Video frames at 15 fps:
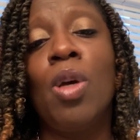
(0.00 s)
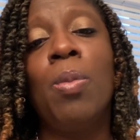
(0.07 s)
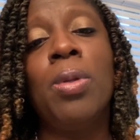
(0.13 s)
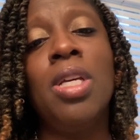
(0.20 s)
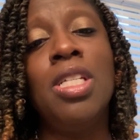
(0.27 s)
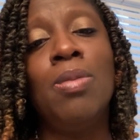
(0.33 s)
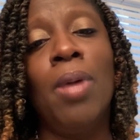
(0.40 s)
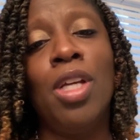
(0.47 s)
So
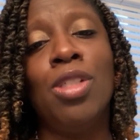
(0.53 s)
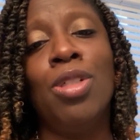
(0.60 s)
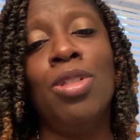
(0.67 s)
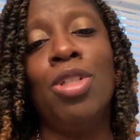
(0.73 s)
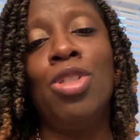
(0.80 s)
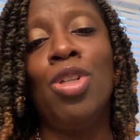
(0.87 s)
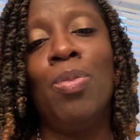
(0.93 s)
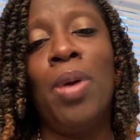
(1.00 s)
please make sure
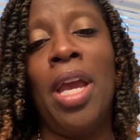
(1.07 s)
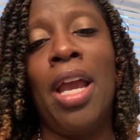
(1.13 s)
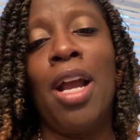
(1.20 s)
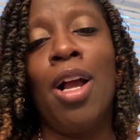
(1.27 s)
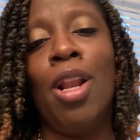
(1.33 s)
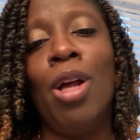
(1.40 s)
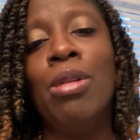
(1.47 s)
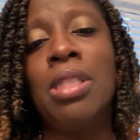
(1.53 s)
that you're
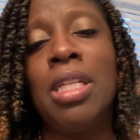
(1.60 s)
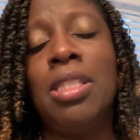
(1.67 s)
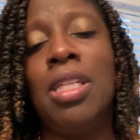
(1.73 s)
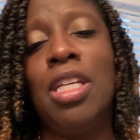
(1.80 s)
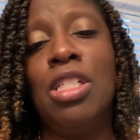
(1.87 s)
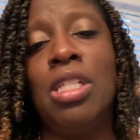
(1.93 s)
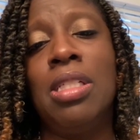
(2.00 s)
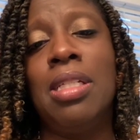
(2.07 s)
paying close
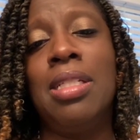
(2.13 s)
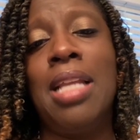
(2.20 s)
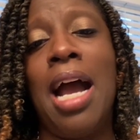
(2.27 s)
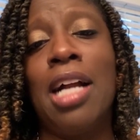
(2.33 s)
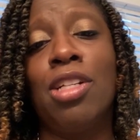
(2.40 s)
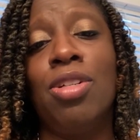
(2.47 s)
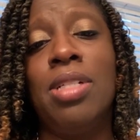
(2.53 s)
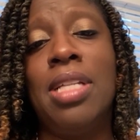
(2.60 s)
attention to
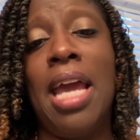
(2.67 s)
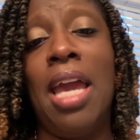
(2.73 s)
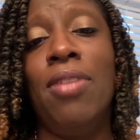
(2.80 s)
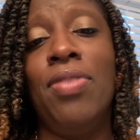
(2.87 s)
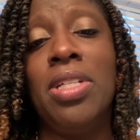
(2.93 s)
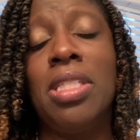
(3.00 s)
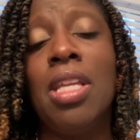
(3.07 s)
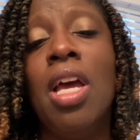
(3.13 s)
Dr.
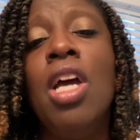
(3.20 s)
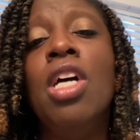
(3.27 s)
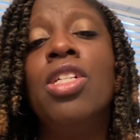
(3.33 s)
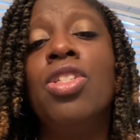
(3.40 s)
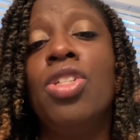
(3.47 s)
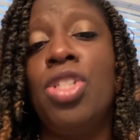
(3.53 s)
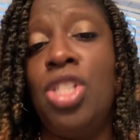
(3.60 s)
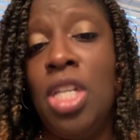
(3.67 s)
Davis
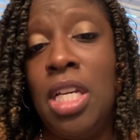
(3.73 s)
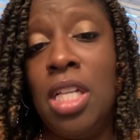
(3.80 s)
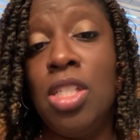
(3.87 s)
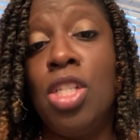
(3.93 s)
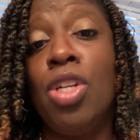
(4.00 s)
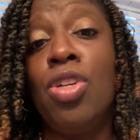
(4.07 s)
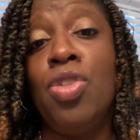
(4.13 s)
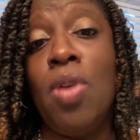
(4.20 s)
so she can
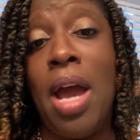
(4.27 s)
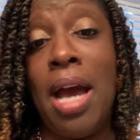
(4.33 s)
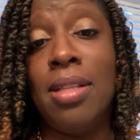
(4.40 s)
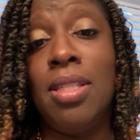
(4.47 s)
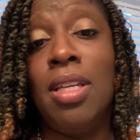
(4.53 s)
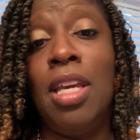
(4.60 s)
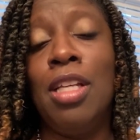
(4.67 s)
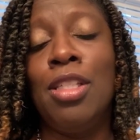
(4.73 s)
show you how
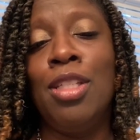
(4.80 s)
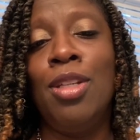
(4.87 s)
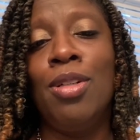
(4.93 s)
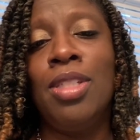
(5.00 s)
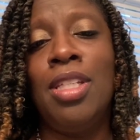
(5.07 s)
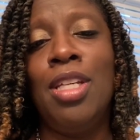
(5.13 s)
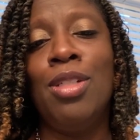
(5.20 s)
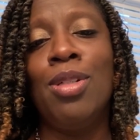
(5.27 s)
to get to your
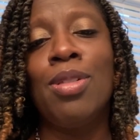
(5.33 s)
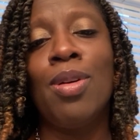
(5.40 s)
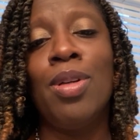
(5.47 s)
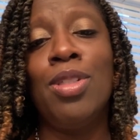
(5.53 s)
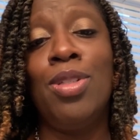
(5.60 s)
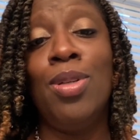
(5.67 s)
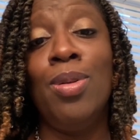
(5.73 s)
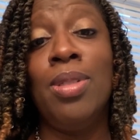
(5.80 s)
teachers
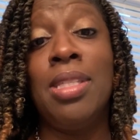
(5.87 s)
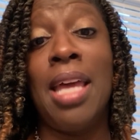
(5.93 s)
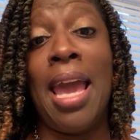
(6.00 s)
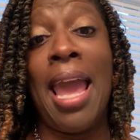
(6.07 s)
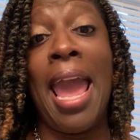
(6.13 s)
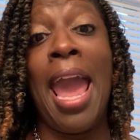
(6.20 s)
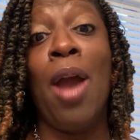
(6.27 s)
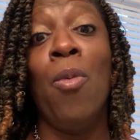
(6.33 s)
on
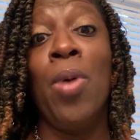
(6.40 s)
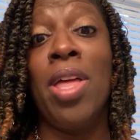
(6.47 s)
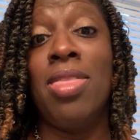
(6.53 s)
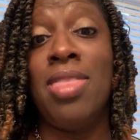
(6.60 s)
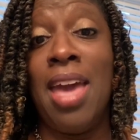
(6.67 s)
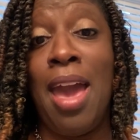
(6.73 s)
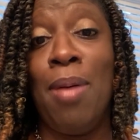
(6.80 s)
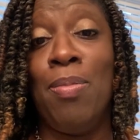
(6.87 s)
Tuesday. And
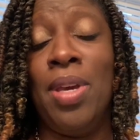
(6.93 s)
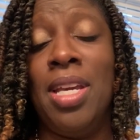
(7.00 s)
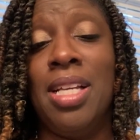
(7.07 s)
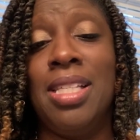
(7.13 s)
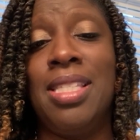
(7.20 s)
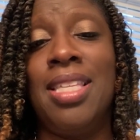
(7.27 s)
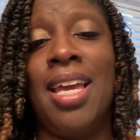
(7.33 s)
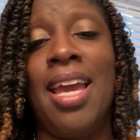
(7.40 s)
with that
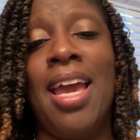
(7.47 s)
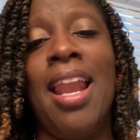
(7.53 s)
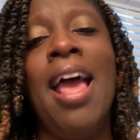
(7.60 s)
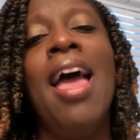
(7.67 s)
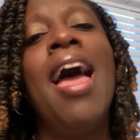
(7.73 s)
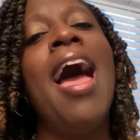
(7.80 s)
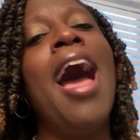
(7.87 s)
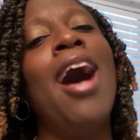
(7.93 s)
being said,
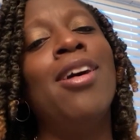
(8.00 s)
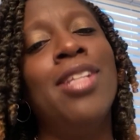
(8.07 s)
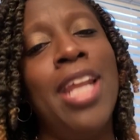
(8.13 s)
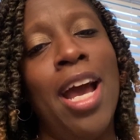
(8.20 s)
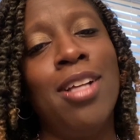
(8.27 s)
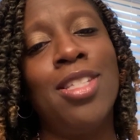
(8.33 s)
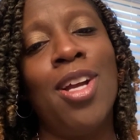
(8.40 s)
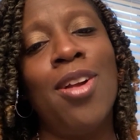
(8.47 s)
I'll
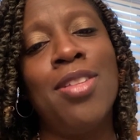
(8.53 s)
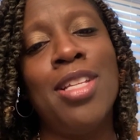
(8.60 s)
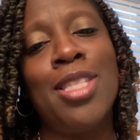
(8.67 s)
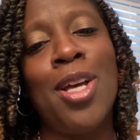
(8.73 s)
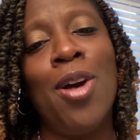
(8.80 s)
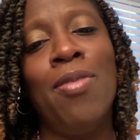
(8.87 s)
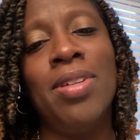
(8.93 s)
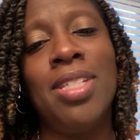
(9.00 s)
now turn this
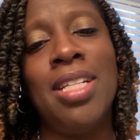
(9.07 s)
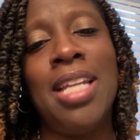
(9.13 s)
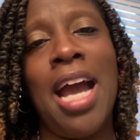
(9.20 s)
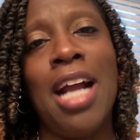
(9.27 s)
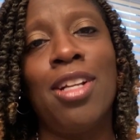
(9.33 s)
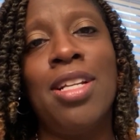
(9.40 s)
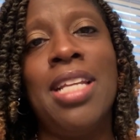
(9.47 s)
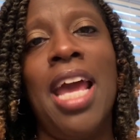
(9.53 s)
over to
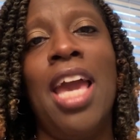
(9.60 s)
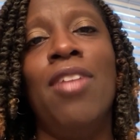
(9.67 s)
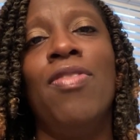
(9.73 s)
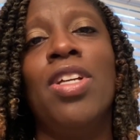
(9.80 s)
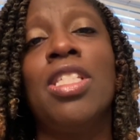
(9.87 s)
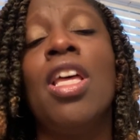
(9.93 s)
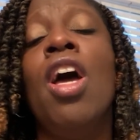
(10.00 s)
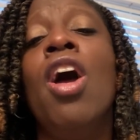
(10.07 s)
Dr.
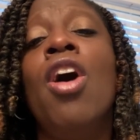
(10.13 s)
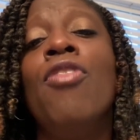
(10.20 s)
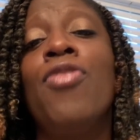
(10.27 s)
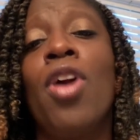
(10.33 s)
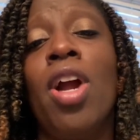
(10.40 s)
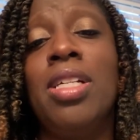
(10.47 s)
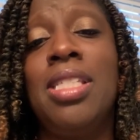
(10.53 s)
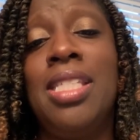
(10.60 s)
Davis
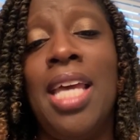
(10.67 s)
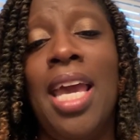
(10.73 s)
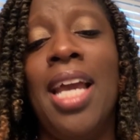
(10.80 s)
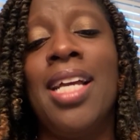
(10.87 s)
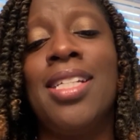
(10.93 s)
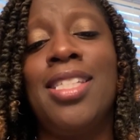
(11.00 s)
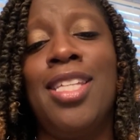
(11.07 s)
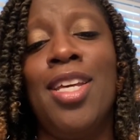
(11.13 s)
for her
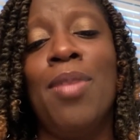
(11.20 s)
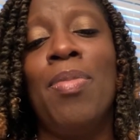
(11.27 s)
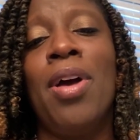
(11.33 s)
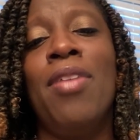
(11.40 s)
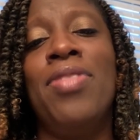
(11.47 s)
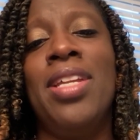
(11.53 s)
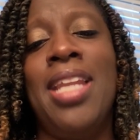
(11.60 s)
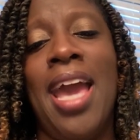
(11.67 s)
tech tip
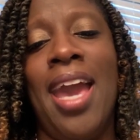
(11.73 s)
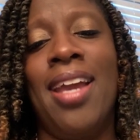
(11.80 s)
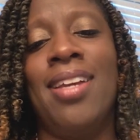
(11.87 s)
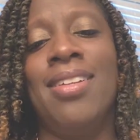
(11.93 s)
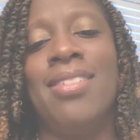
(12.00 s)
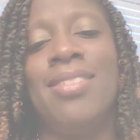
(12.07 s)
of the day.